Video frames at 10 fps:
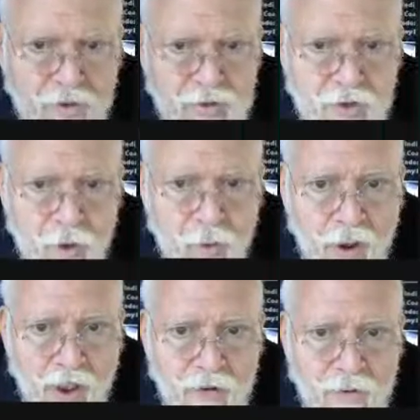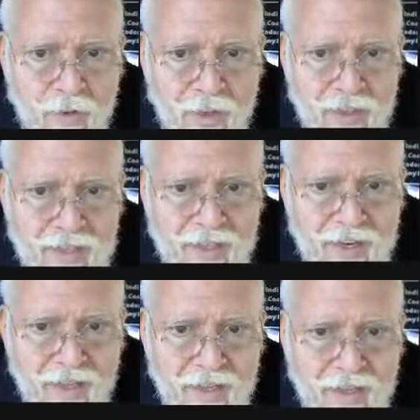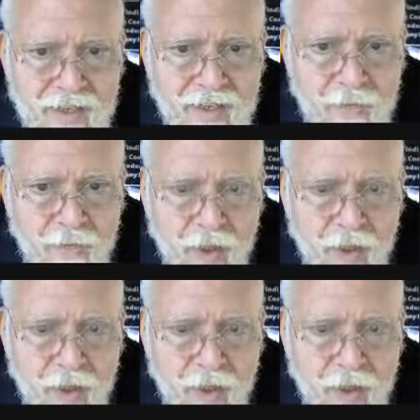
So everything is connected.